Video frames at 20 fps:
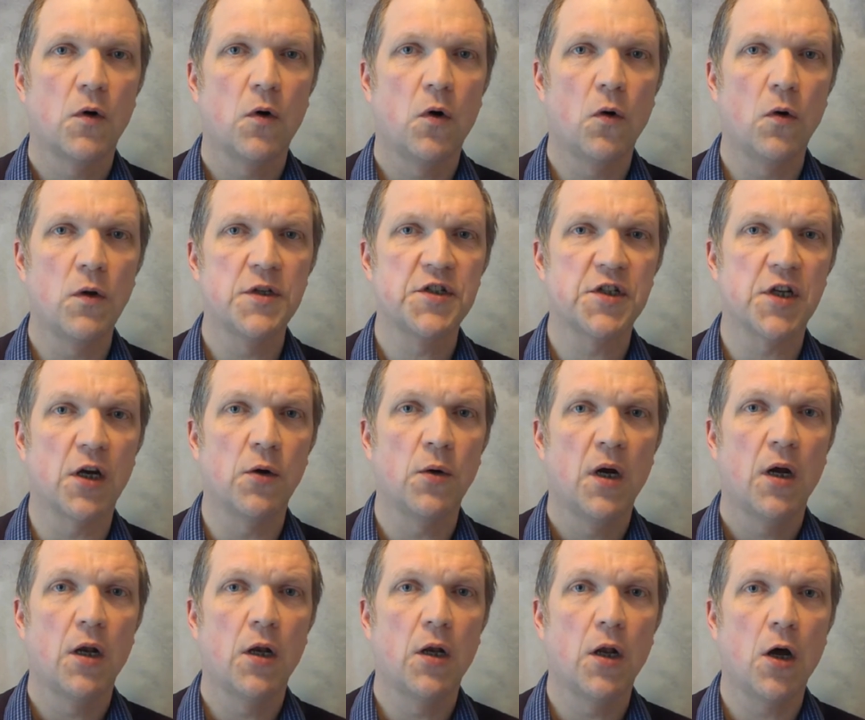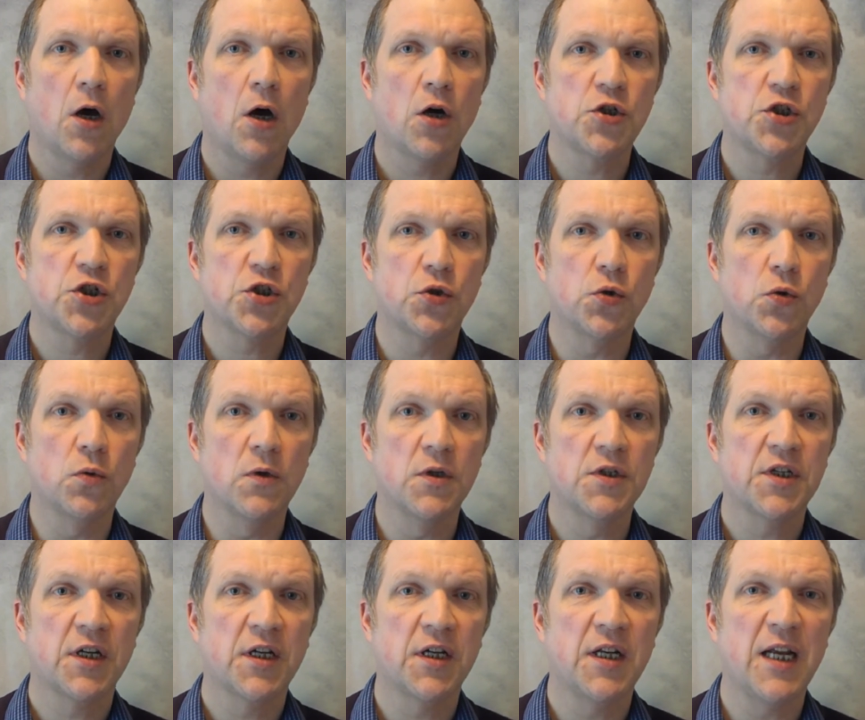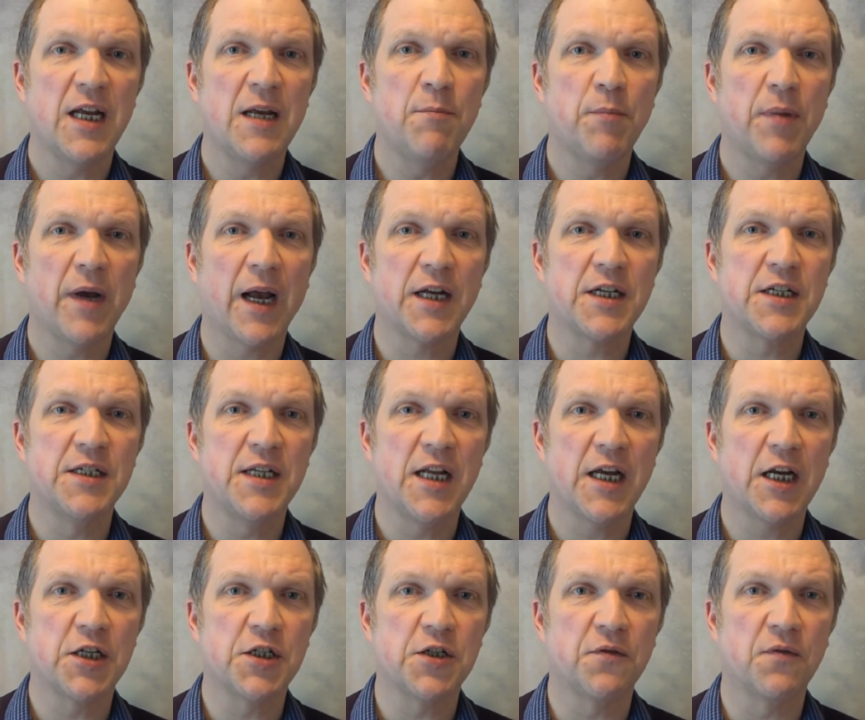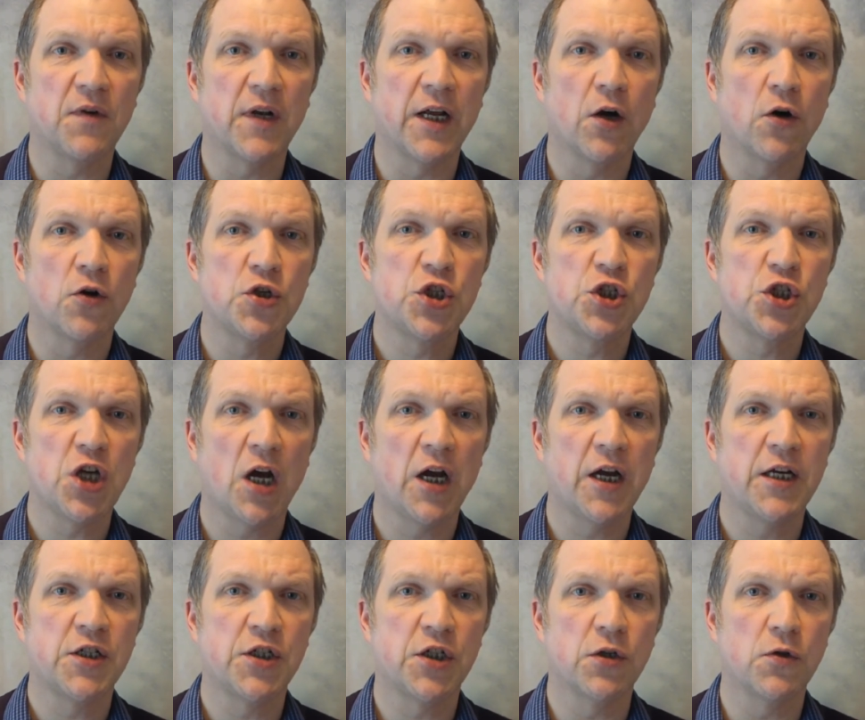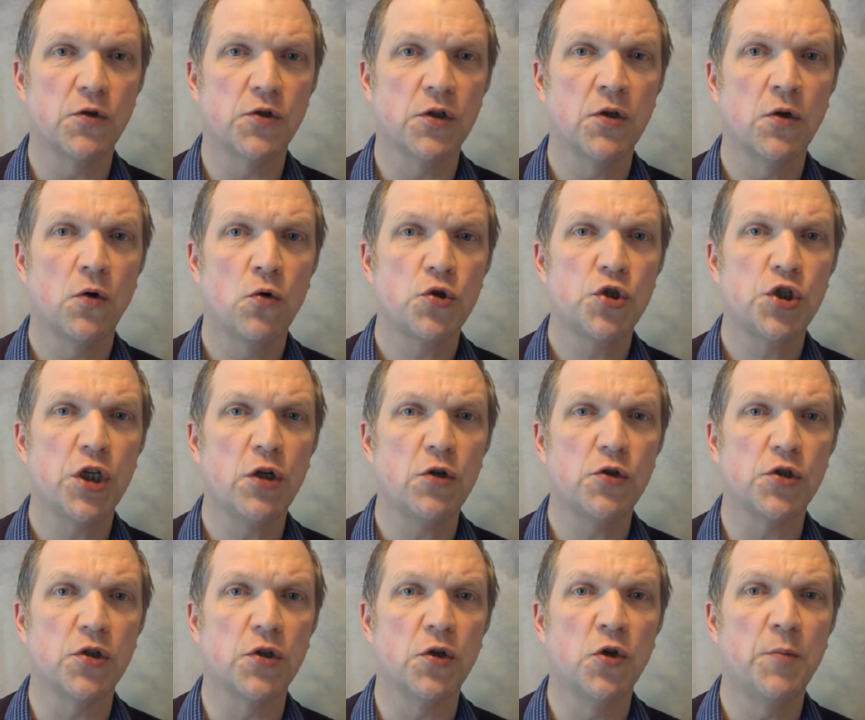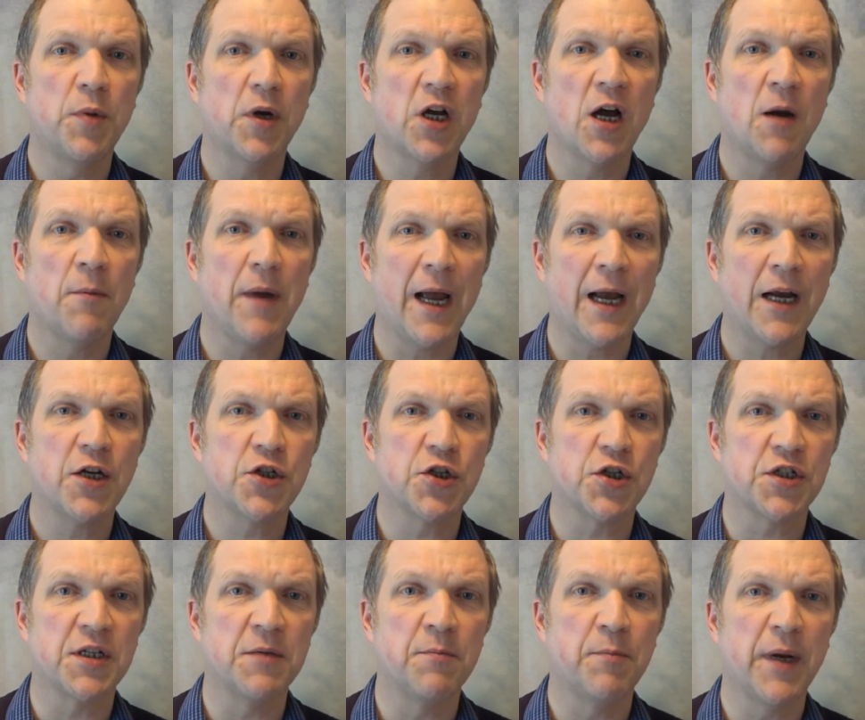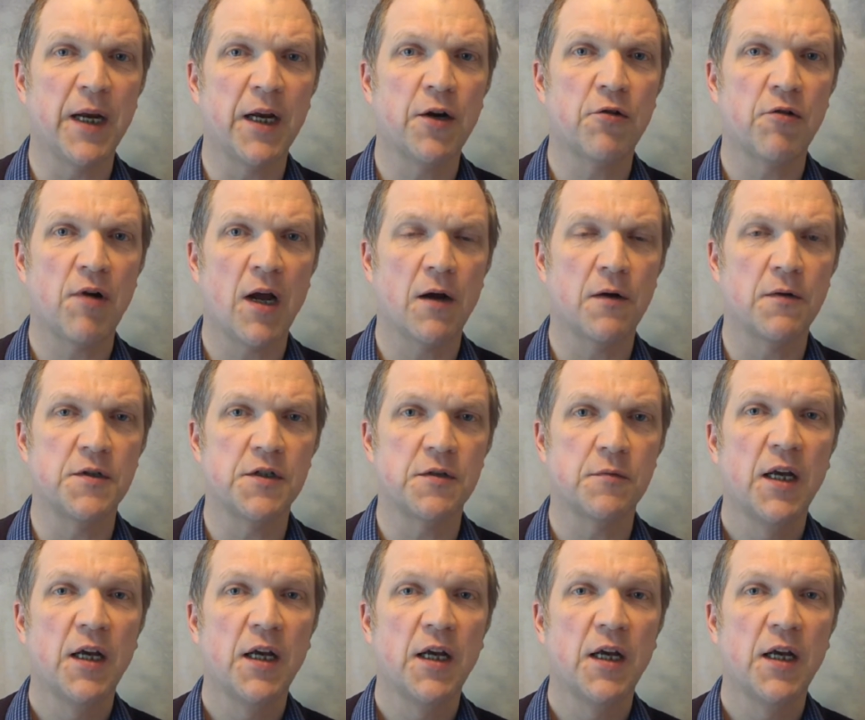Also, large schools can impact negatively on shy children or children who become anxious in big crowds.